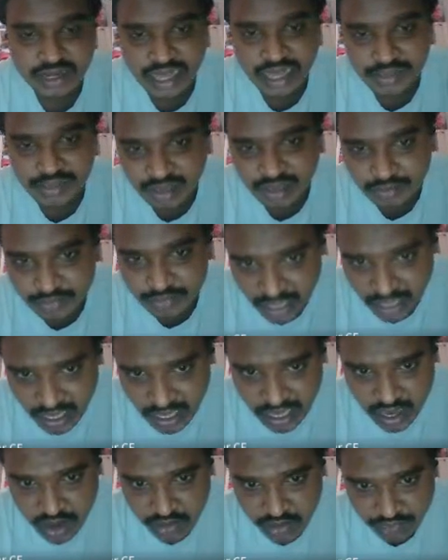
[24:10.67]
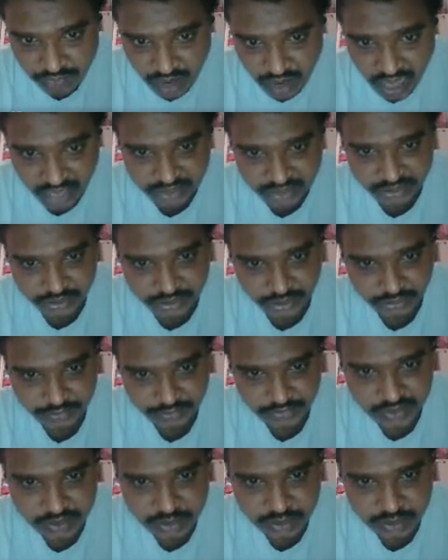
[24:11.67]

different types of the flux.